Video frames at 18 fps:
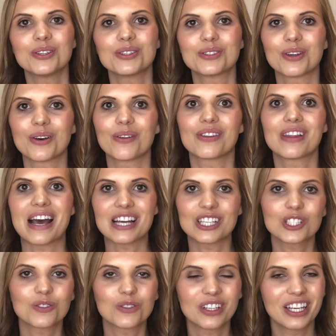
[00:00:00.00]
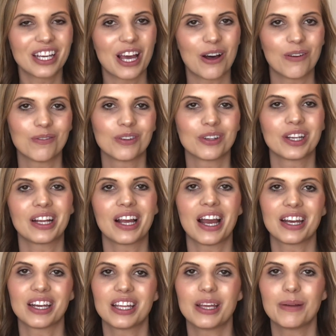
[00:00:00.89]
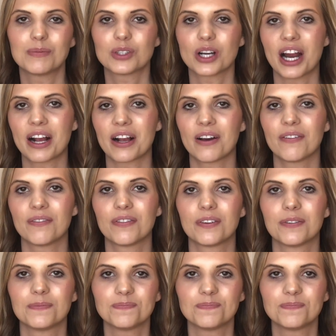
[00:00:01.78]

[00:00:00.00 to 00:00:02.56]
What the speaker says: So that's really helpful to kind of keep track of.